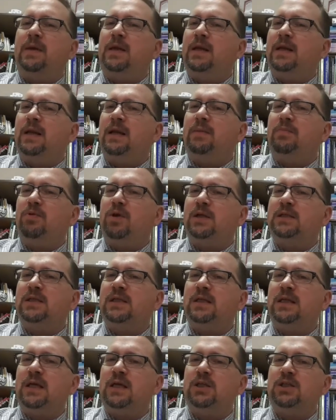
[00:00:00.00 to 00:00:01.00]
He did a
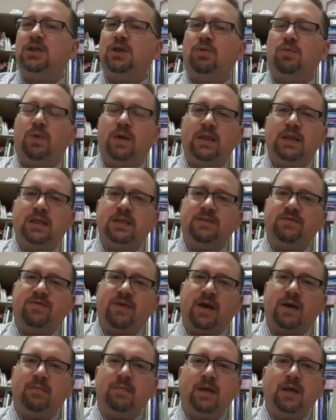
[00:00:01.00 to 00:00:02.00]
presentation with his
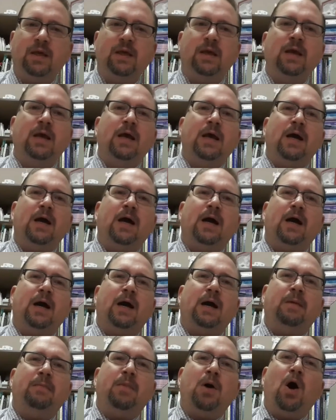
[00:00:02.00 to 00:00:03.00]
family
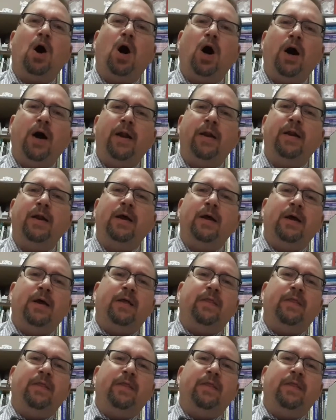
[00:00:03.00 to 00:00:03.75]
on